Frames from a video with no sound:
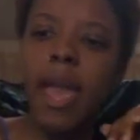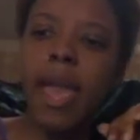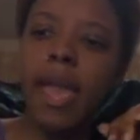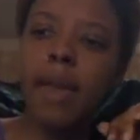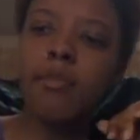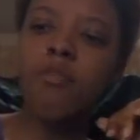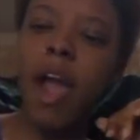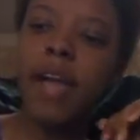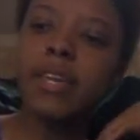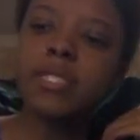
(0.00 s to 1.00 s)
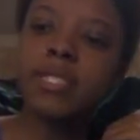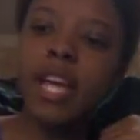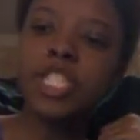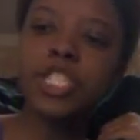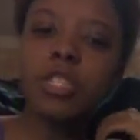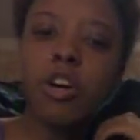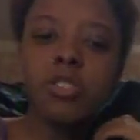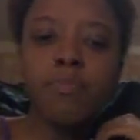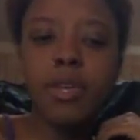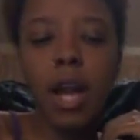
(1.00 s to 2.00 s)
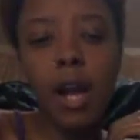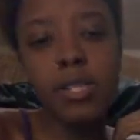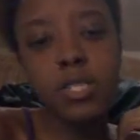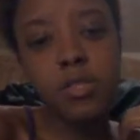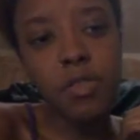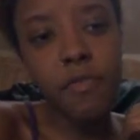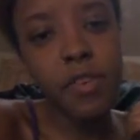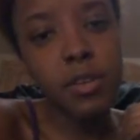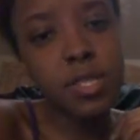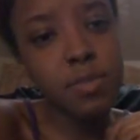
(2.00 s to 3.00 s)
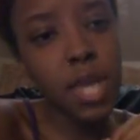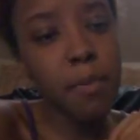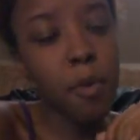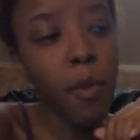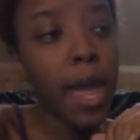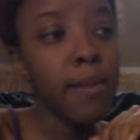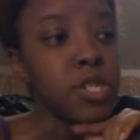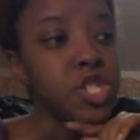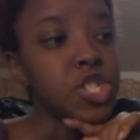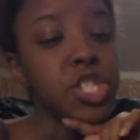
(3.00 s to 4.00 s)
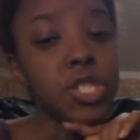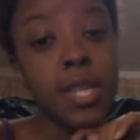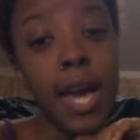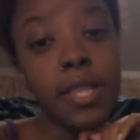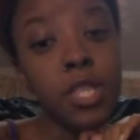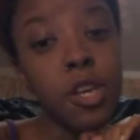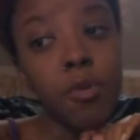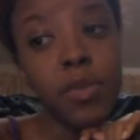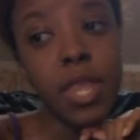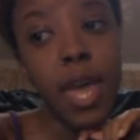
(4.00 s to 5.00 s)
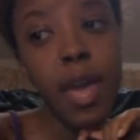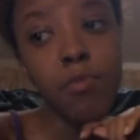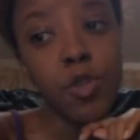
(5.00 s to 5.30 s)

And Mariah's like, she knows Bianca is gonna feel some type of way, but she just gotta deal with that,